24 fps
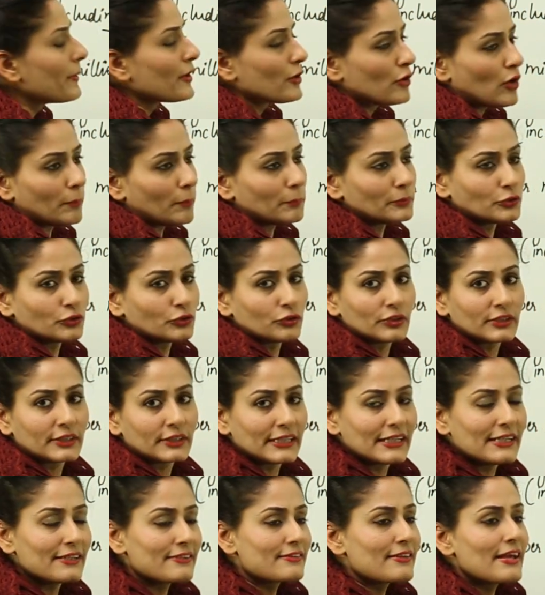billion
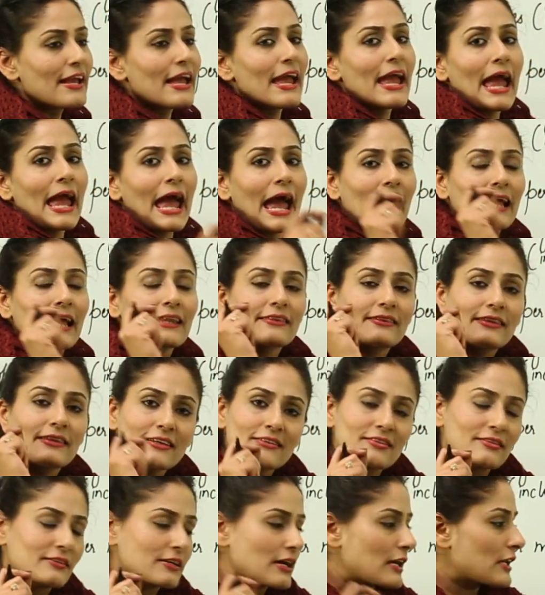opportunities, and
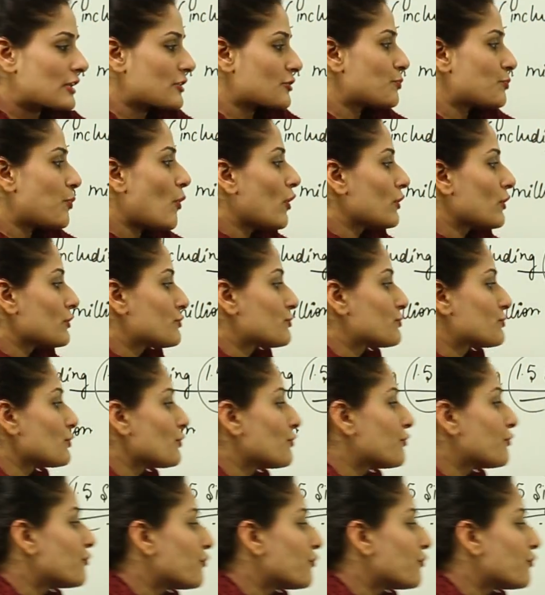this corresponds to